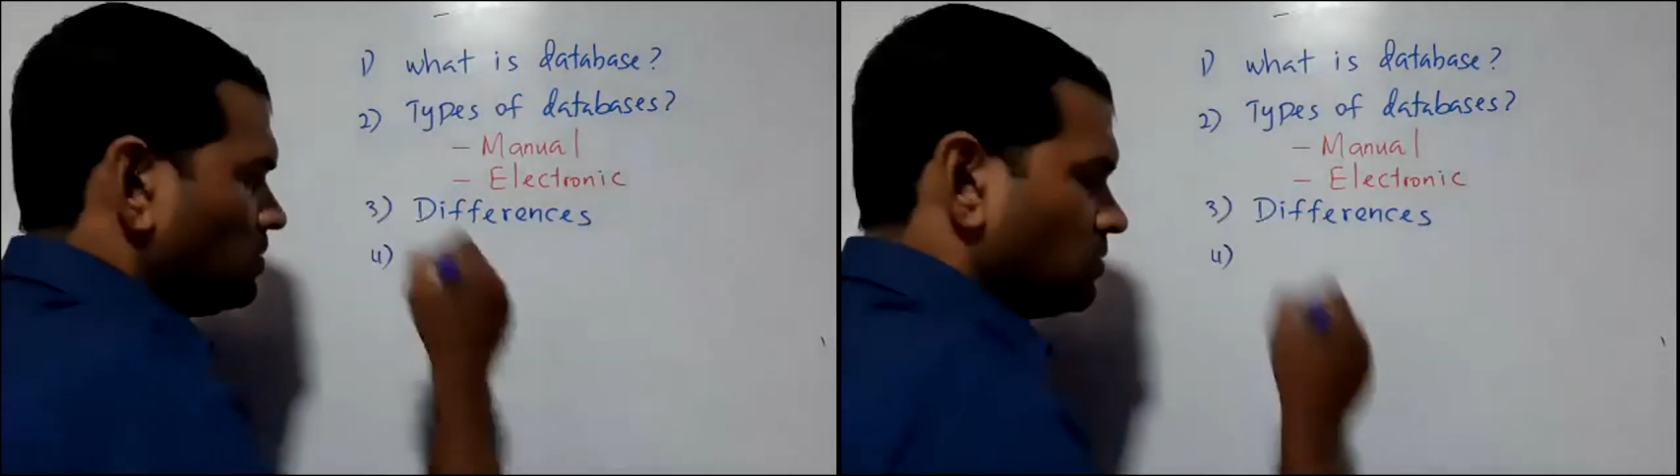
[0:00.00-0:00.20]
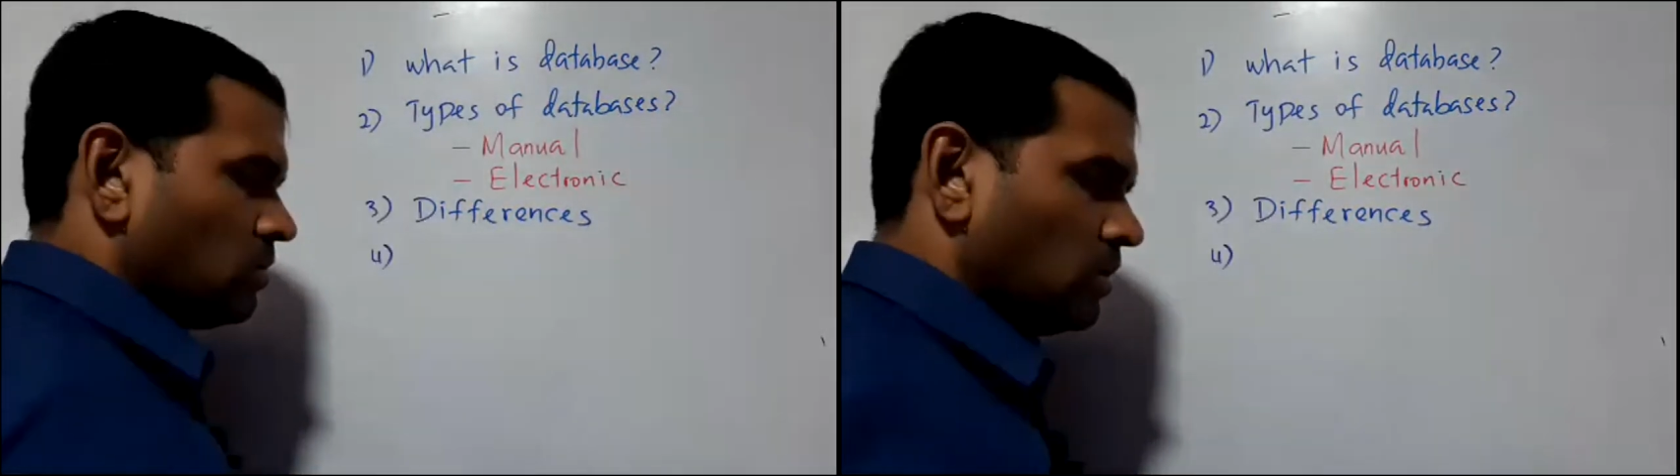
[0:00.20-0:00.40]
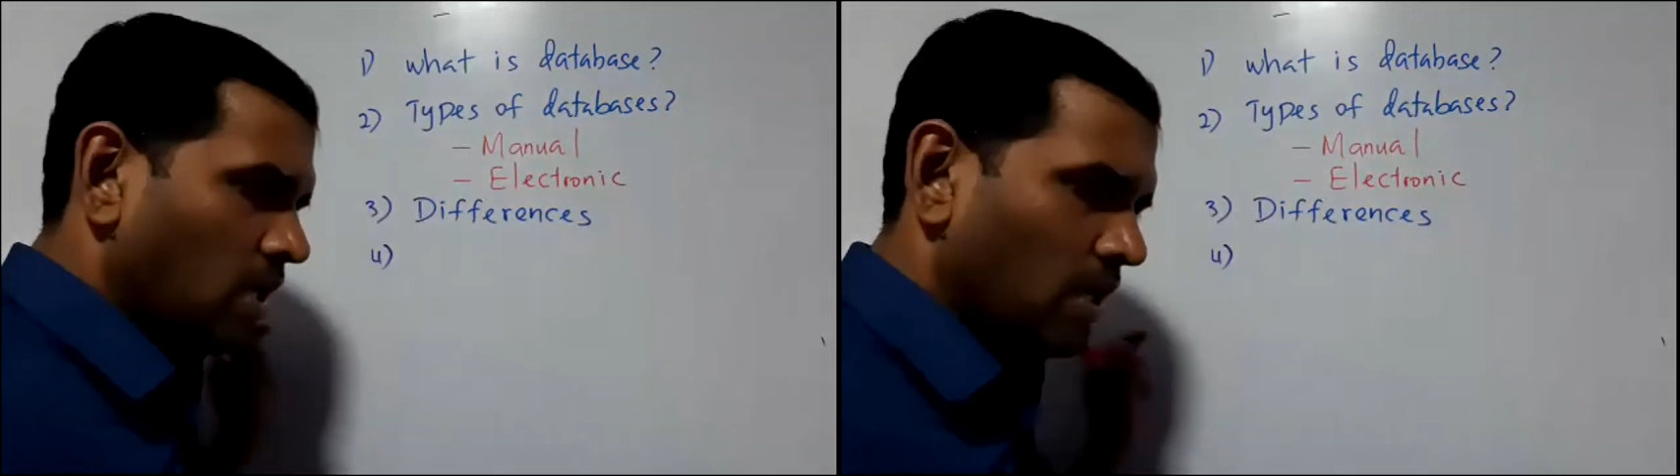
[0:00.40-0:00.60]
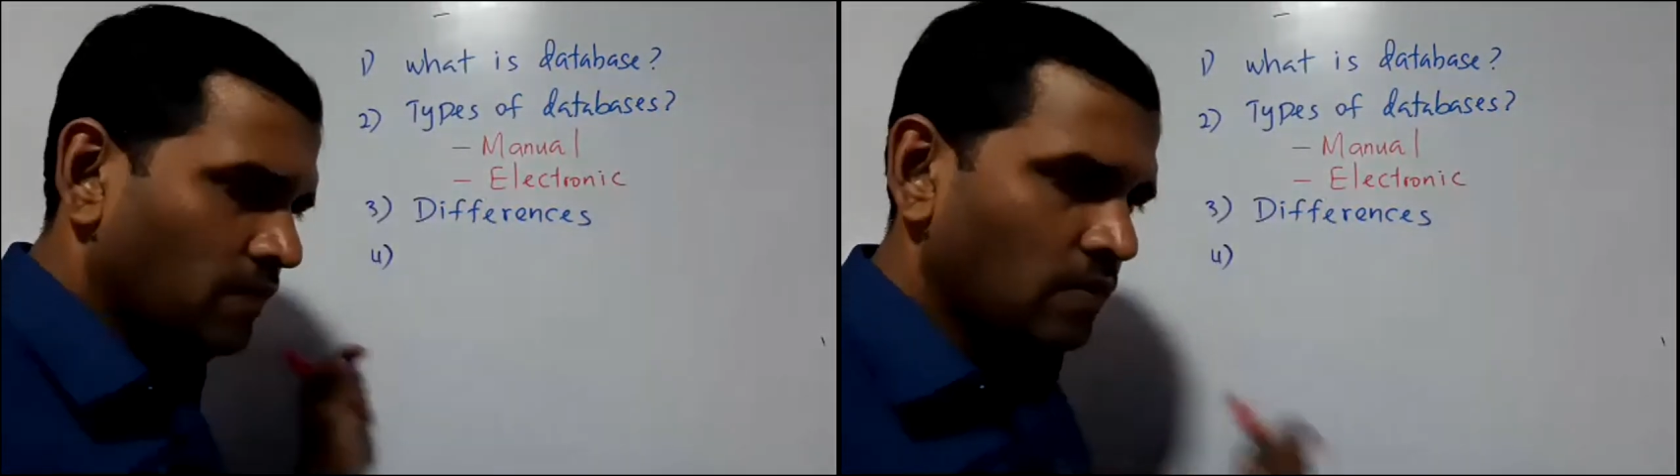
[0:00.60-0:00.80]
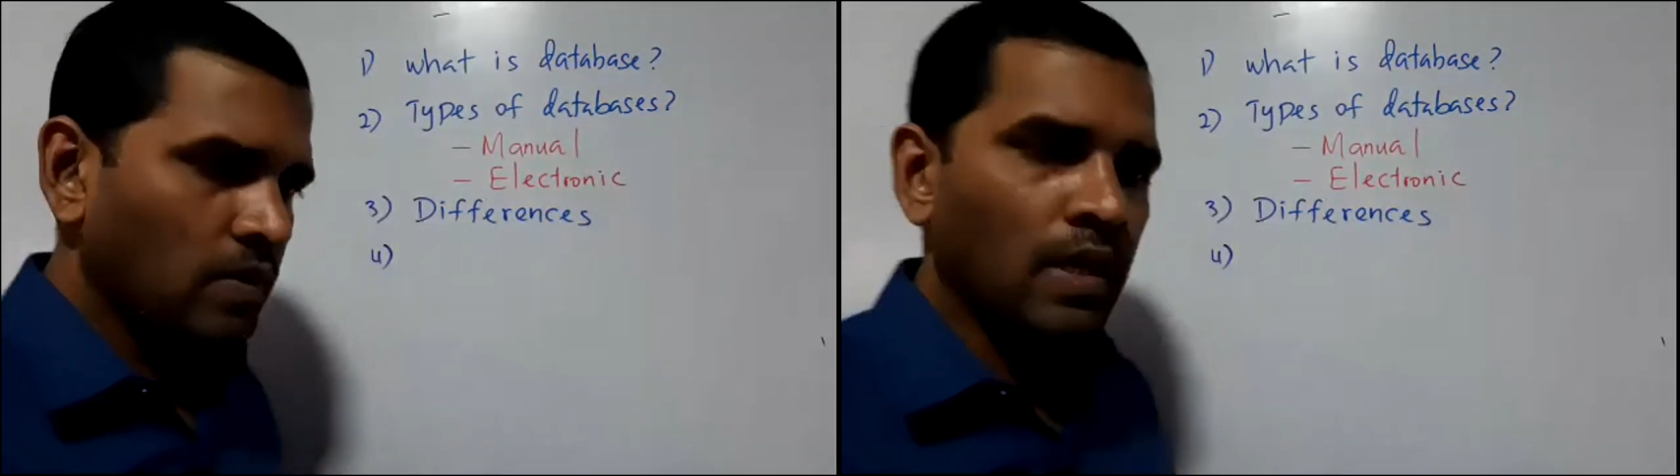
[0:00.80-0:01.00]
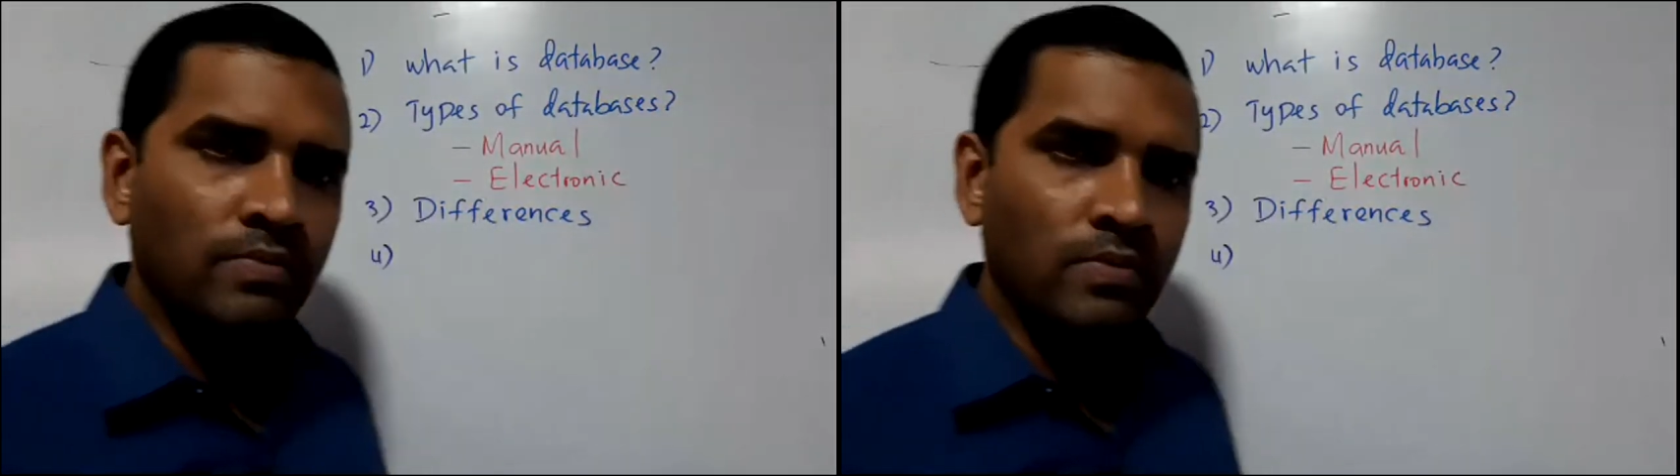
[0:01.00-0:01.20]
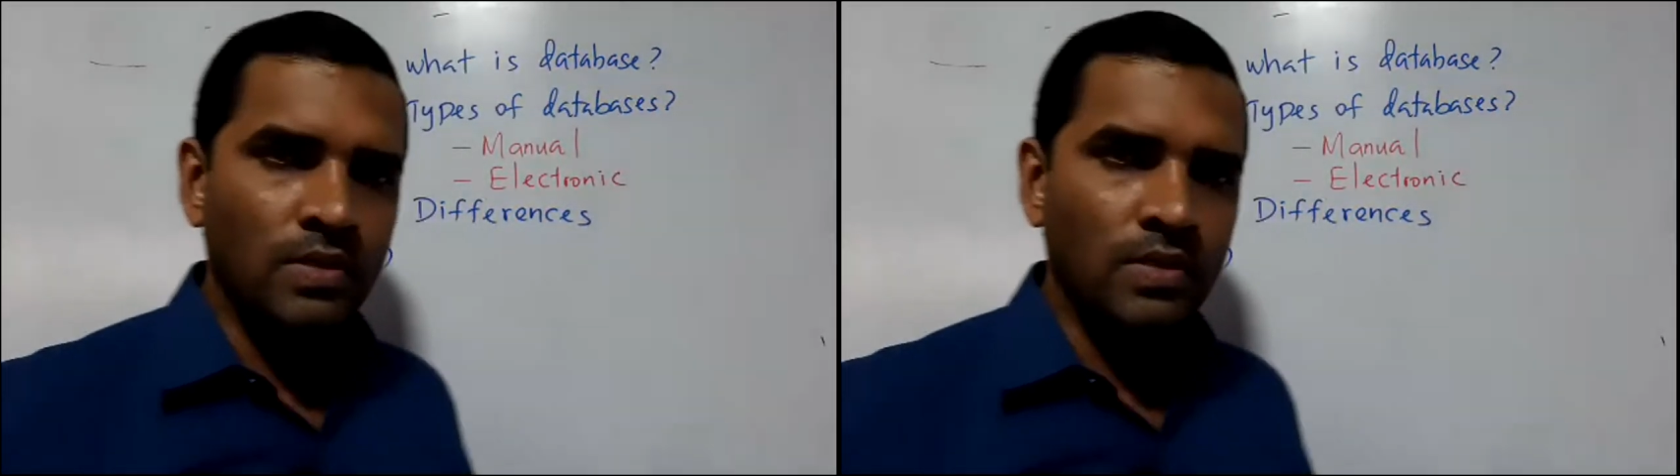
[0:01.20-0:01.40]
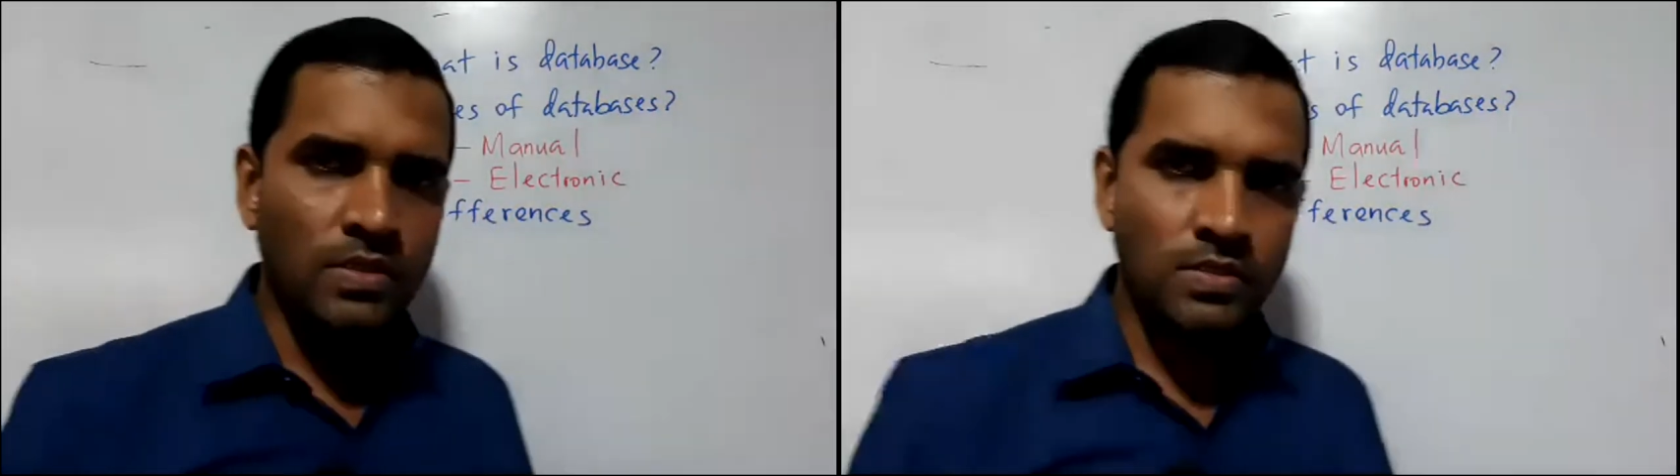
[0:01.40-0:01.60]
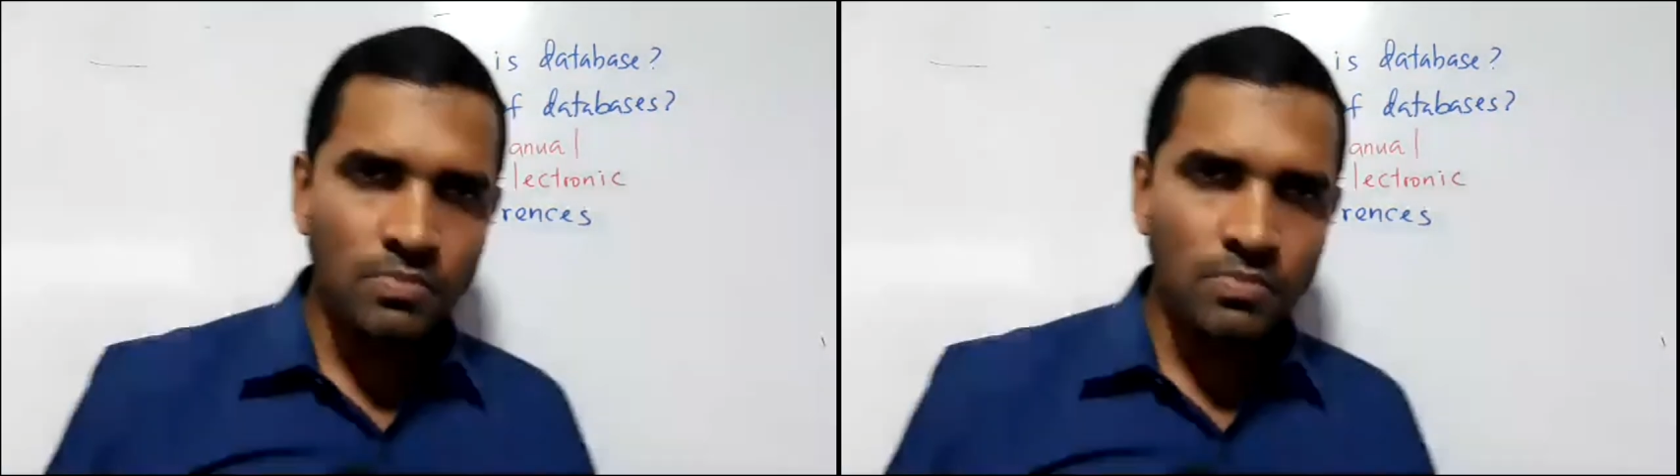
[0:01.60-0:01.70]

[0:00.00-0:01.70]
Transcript: So hereafter we have to discuss